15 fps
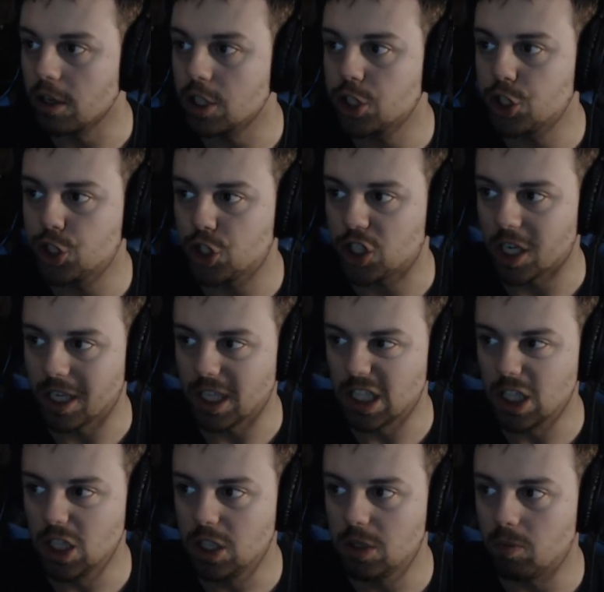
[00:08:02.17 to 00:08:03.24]

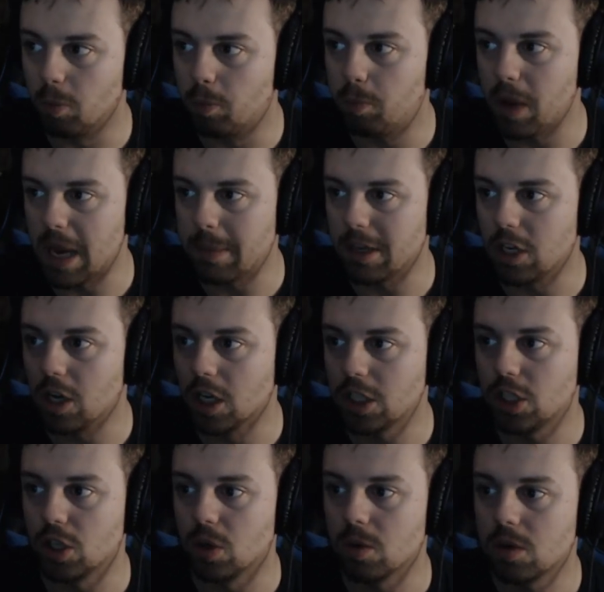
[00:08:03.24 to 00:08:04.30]
shitty Baby Nut
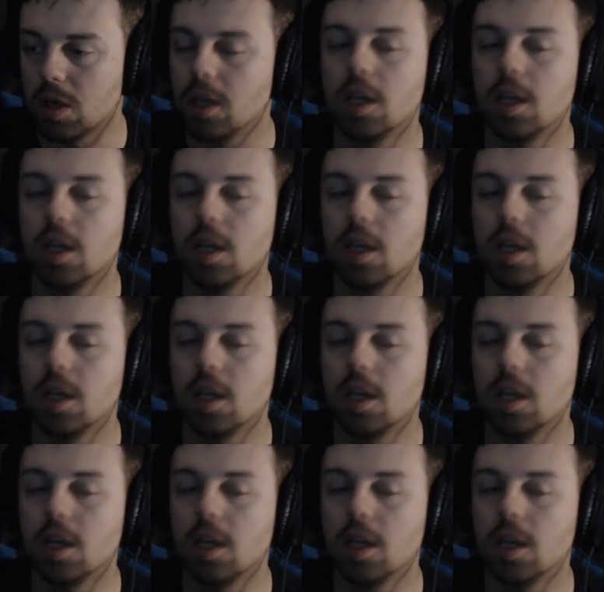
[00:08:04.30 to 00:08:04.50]
joke.